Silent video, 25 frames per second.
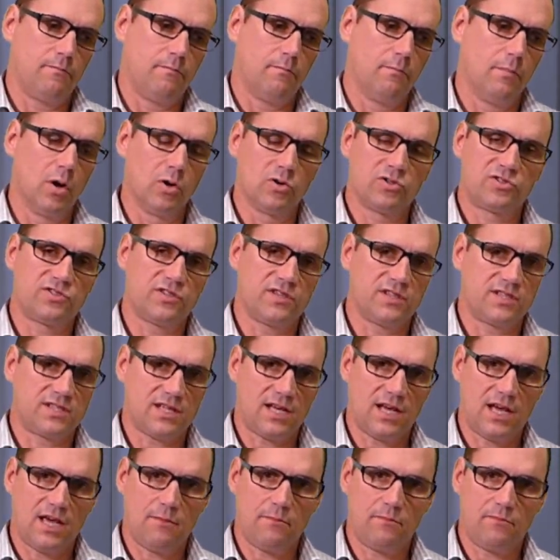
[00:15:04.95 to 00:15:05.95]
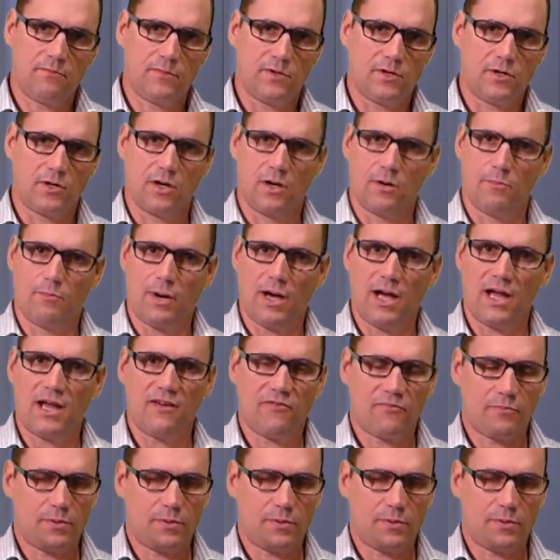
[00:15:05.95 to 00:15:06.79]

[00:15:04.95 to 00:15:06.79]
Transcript: Most of the time, you're going to buy